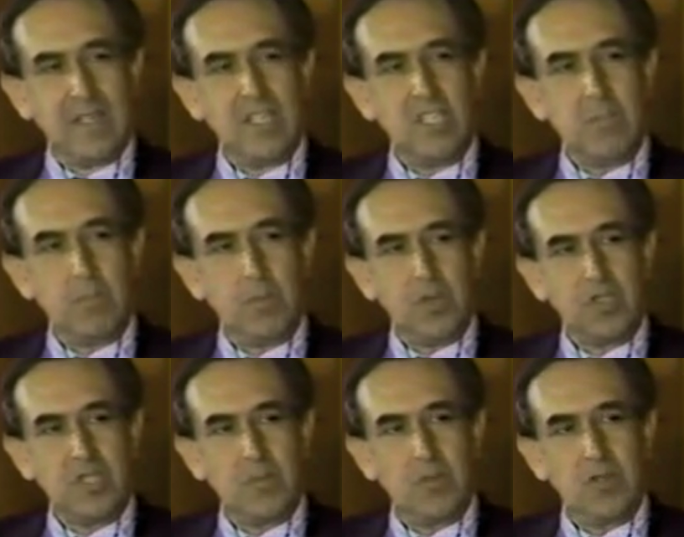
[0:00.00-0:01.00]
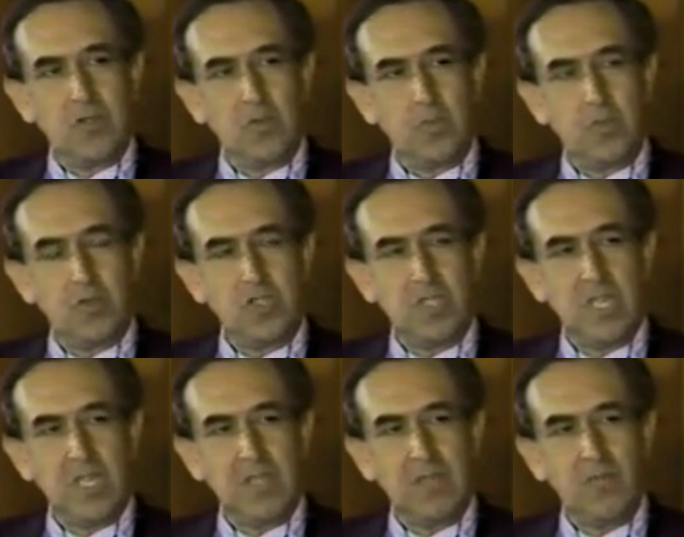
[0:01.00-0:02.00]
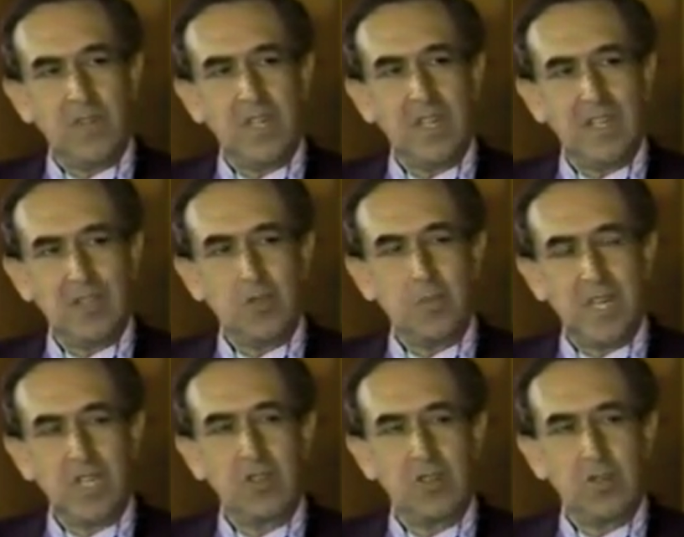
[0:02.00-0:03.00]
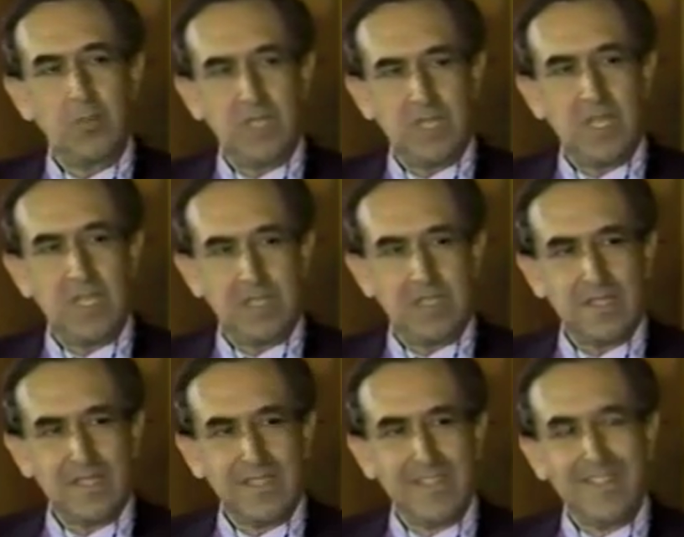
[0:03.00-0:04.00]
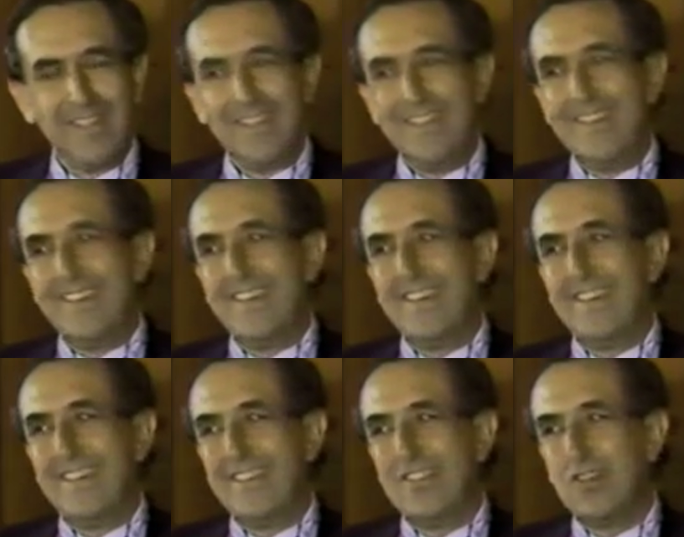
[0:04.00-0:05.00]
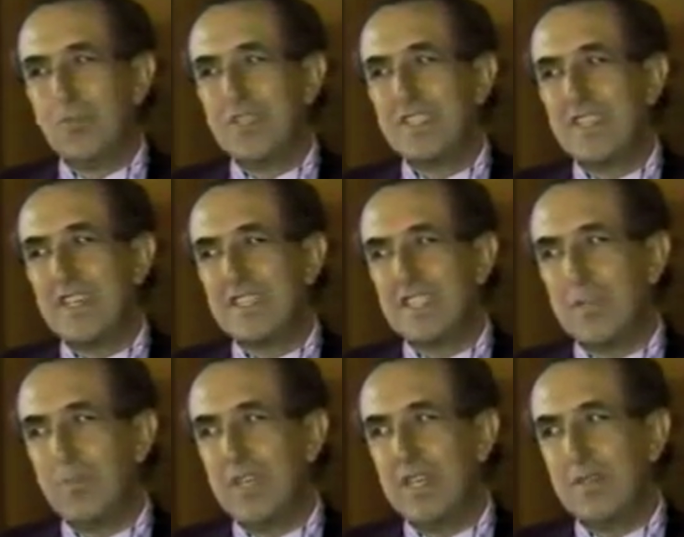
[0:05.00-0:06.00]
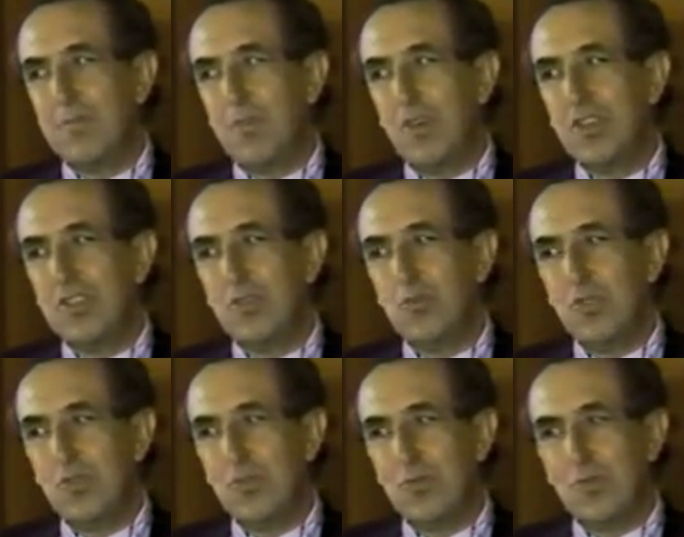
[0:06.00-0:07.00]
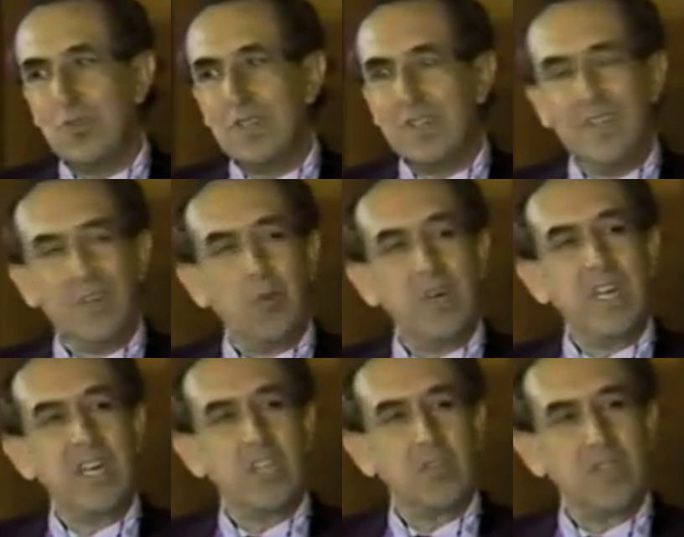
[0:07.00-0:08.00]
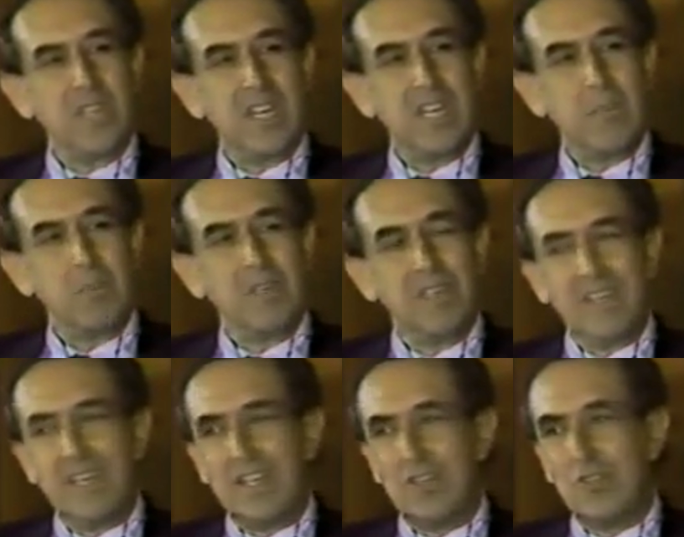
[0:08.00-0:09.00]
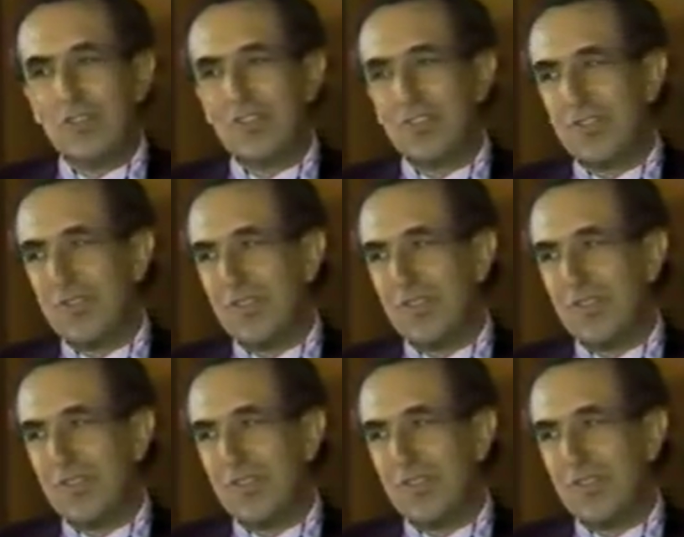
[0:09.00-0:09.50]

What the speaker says: It's impossible to proceed freely to make your own mistakes. Your mistakes are being pointed to you way ahead of time, and also